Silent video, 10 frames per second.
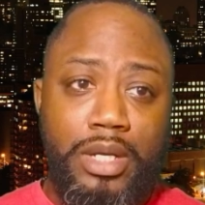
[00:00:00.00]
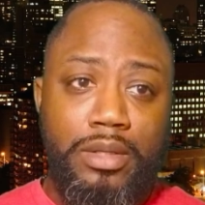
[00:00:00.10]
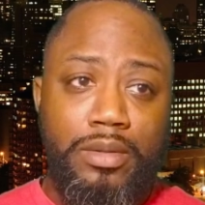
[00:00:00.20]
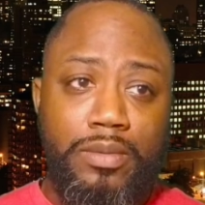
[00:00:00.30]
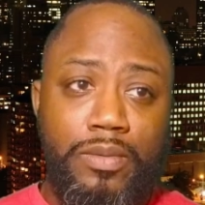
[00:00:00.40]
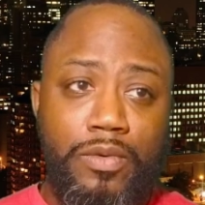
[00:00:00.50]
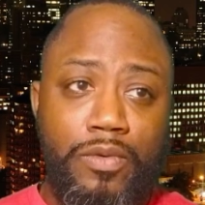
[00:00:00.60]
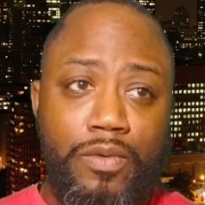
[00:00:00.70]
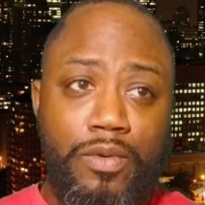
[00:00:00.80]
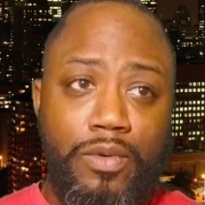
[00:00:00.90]
but
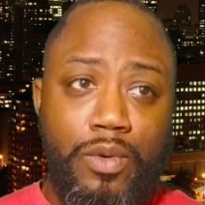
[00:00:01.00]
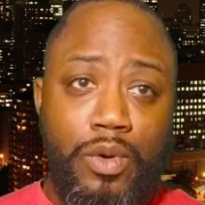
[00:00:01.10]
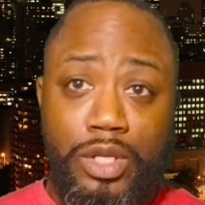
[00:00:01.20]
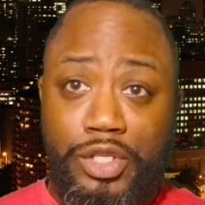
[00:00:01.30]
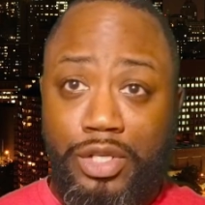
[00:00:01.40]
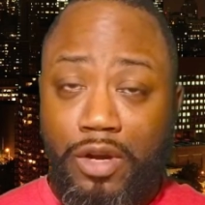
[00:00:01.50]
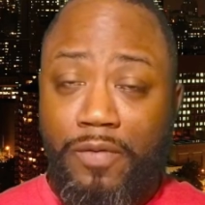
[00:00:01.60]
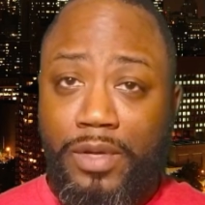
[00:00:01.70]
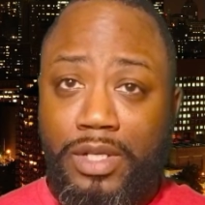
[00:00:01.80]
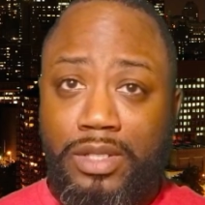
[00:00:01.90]
on the
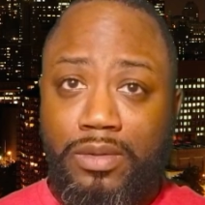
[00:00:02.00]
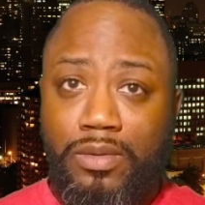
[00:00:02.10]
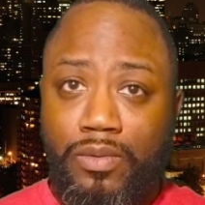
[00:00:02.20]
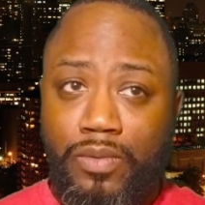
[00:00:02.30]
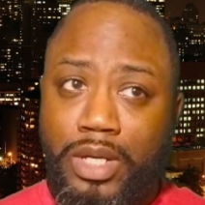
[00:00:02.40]
surface,